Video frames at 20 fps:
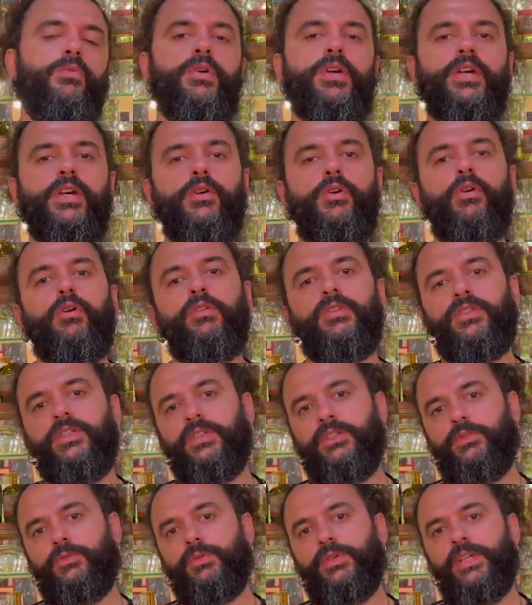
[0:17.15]
We
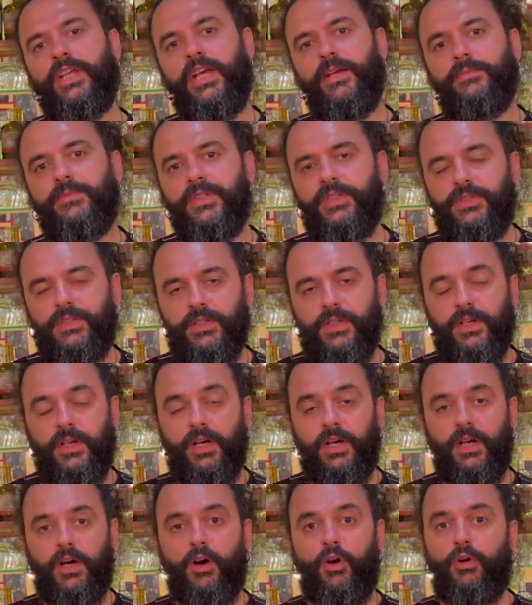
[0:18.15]
named it
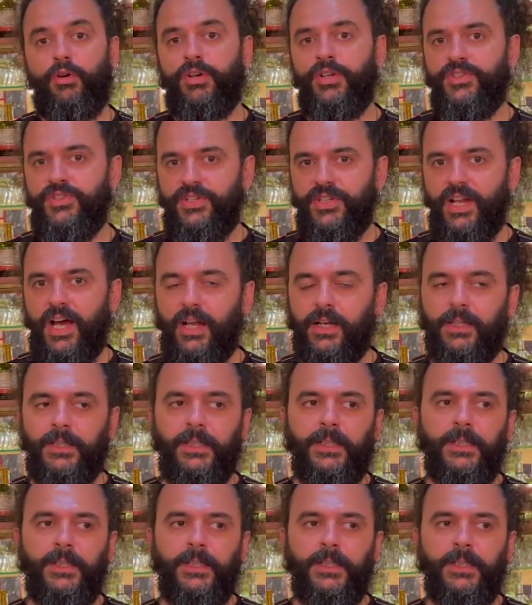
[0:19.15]
original.